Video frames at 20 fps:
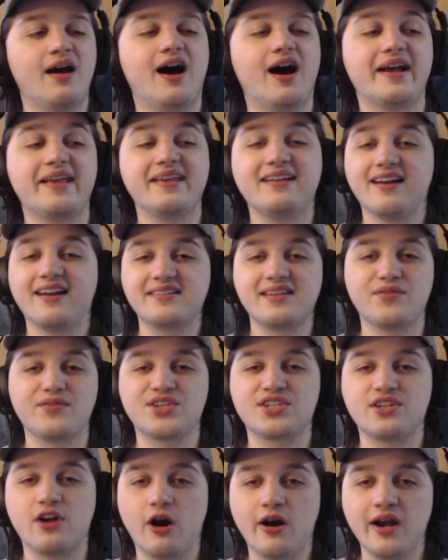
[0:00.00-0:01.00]
He does have a
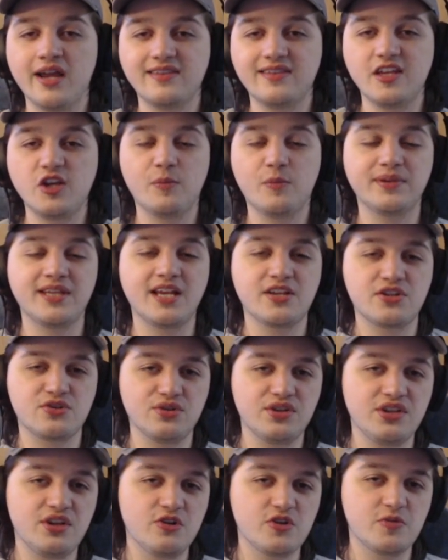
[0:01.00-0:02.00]
star hit that you could
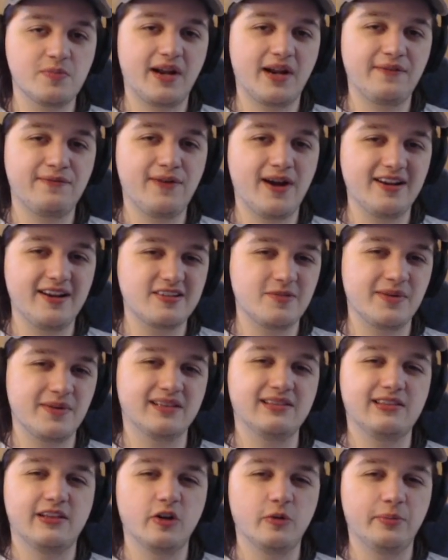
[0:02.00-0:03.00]
potentially use, but I find it to be a
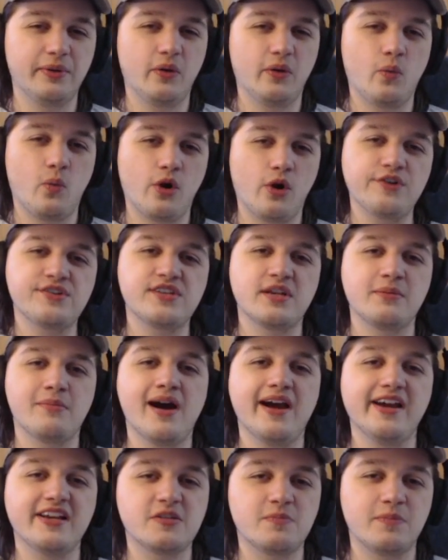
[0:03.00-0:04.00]
little bit worse in
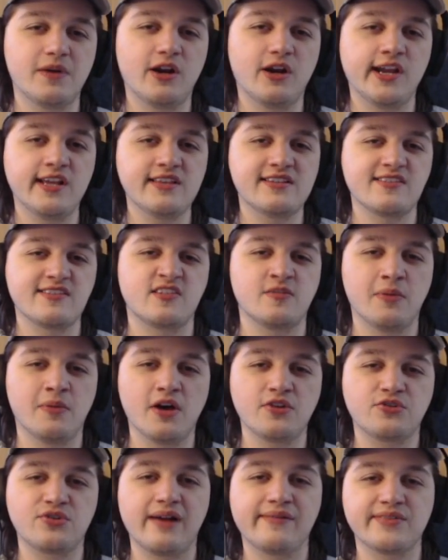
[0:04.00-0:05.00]
my experience since the
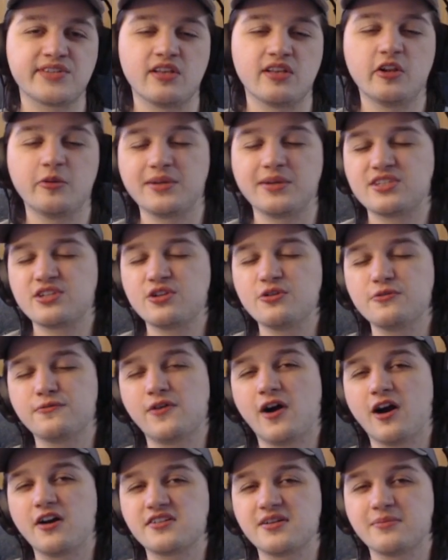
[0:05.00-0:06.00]
ball travels a little bit too
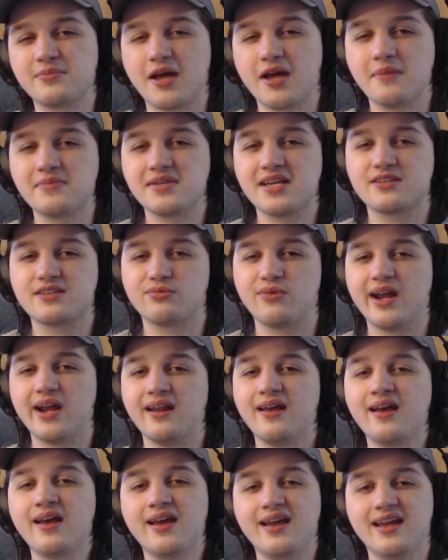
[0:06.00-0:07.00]
far, sometimes hits right
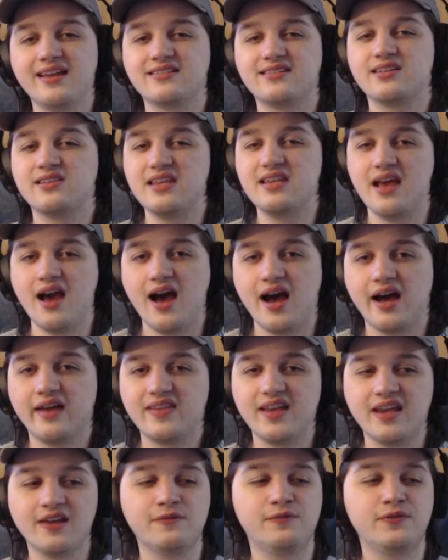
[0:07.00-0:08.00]
into the
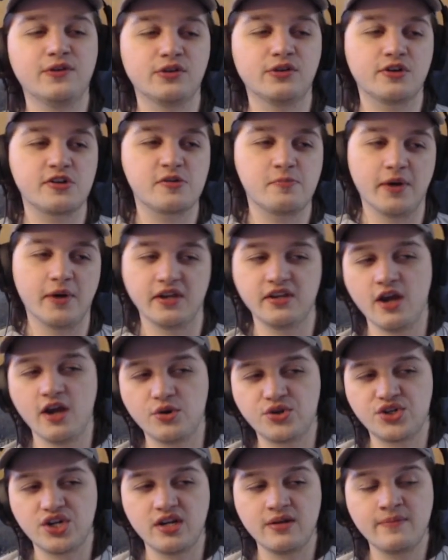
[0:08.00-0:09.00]
infielders. But
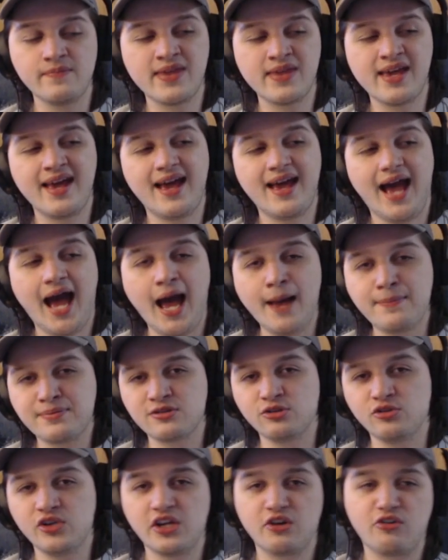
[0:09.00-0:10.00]
Yoshi,
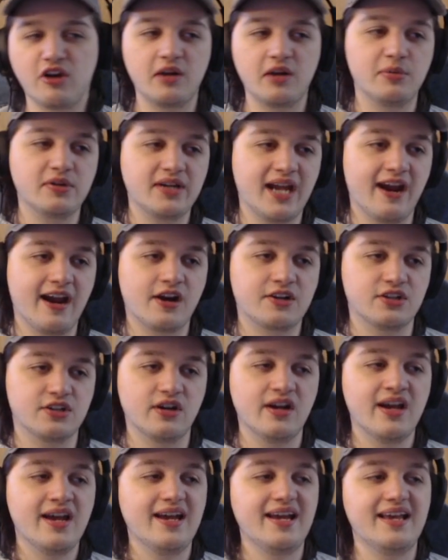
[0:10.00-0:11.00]
absolutely incredible
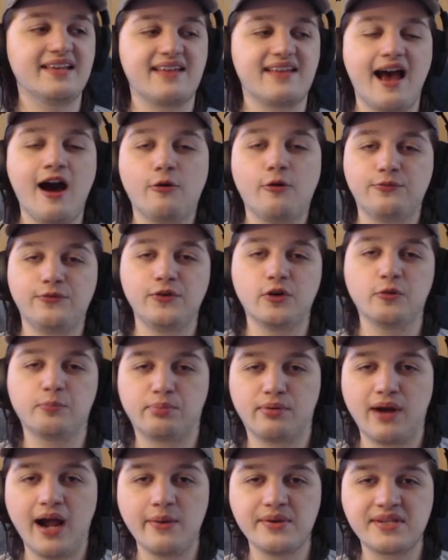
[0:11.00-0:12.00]
character. His outfield
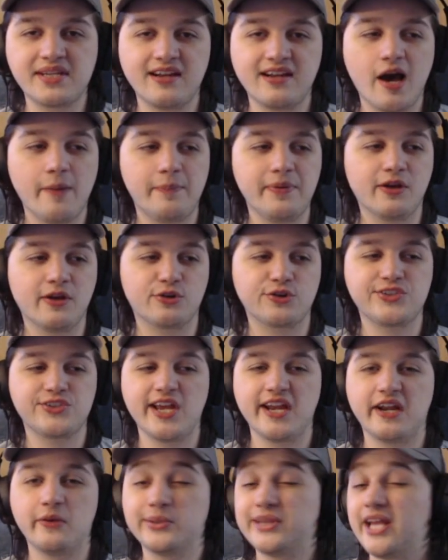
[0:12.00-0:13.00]
prowess cannot be
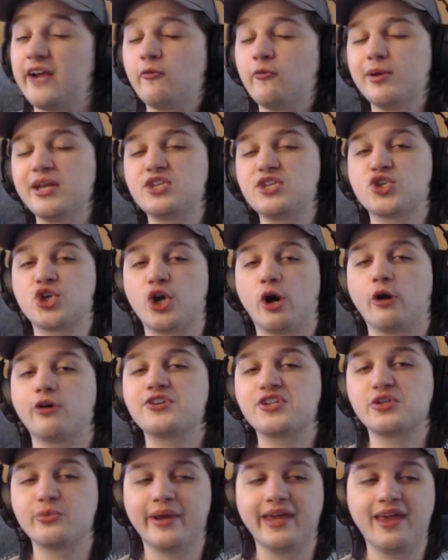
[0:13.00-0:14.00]
understated. With everybody
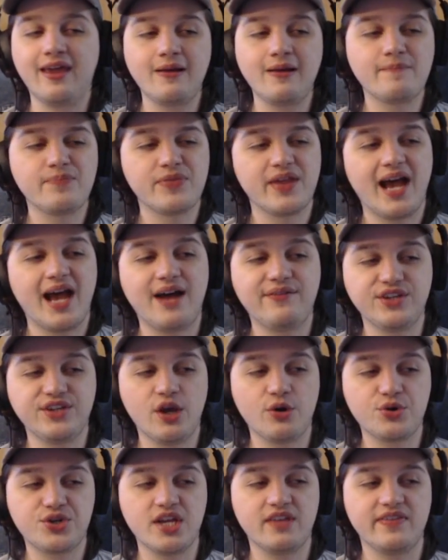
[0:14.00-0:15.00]
charge swinging, having
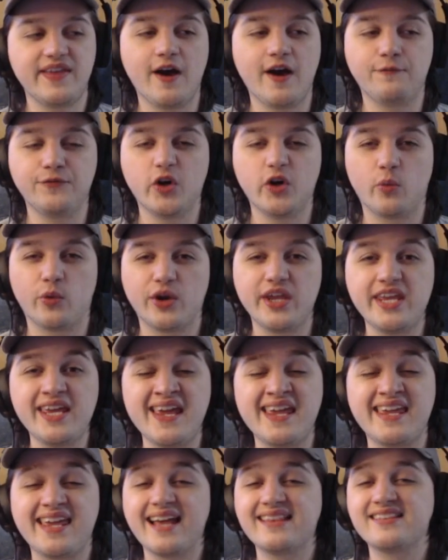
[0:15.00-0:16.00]
Yoshi in the outfield where he
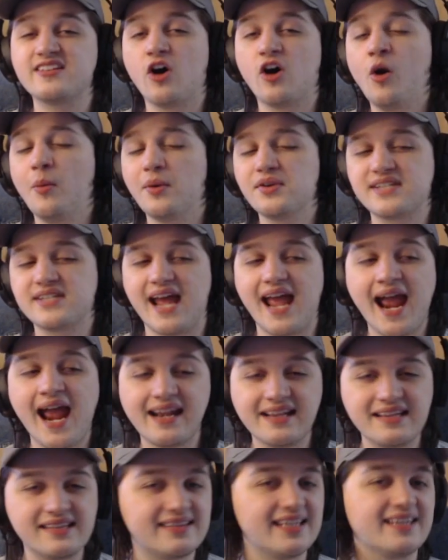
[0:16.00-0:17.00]
can get to almost
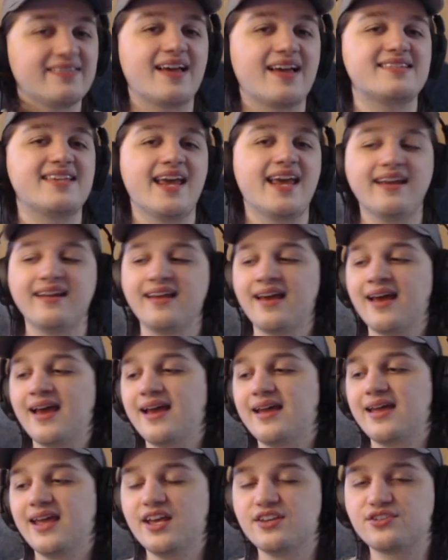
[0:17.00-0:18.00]
anything that's hit
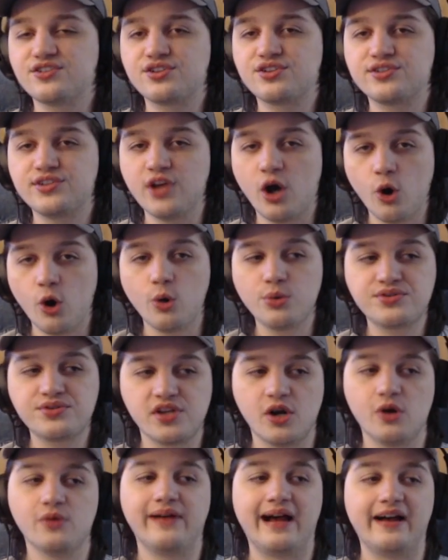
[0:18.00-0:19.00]
is so,
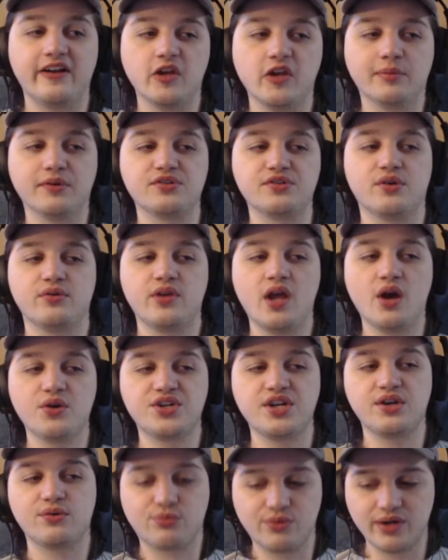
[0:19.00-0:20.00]
so valuable. So
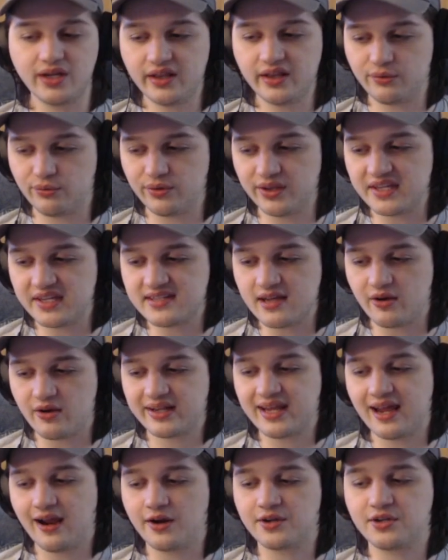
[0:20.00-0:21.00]
Yoshi, really, really solid
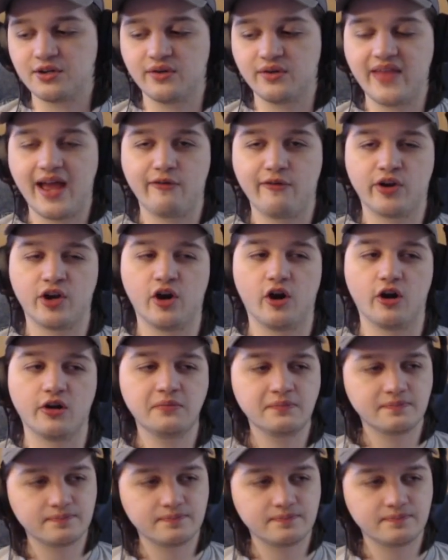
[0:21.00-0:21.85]
character in that regard.